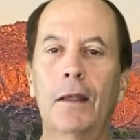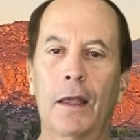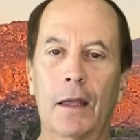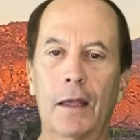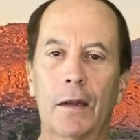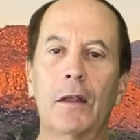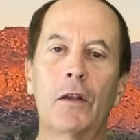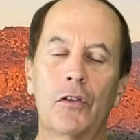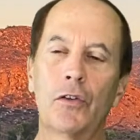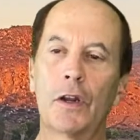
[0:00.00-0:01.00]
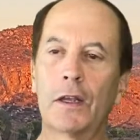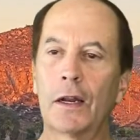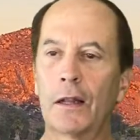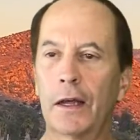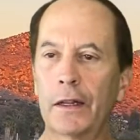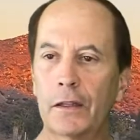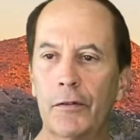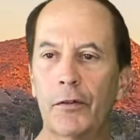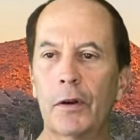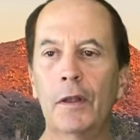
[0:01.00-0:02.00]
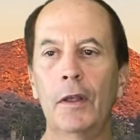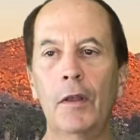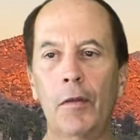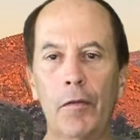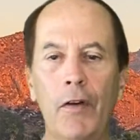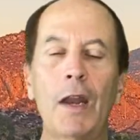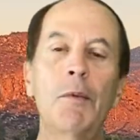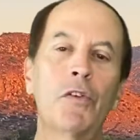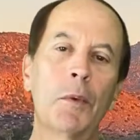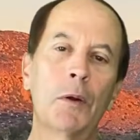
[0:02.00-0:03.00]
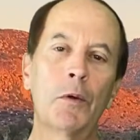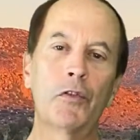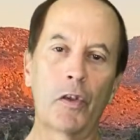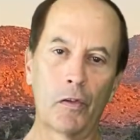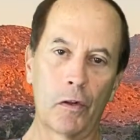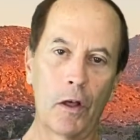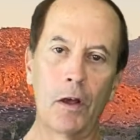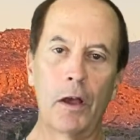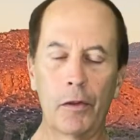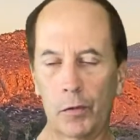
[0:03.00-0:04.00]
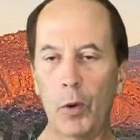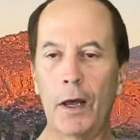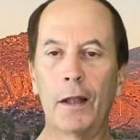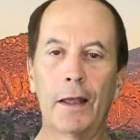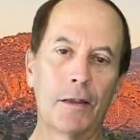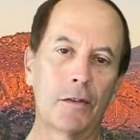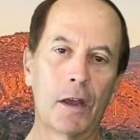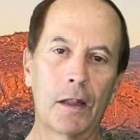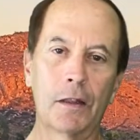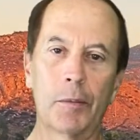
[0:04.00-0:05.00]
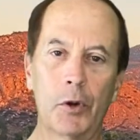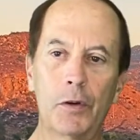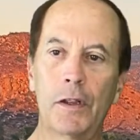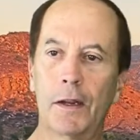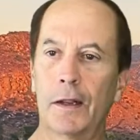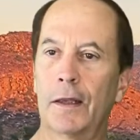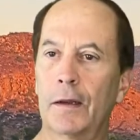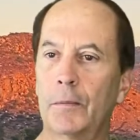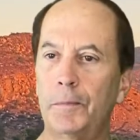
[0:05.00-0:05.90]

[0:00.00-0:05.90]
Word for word: and you're gonna get a lot of different vitamins and minerals as well as getting the protein in.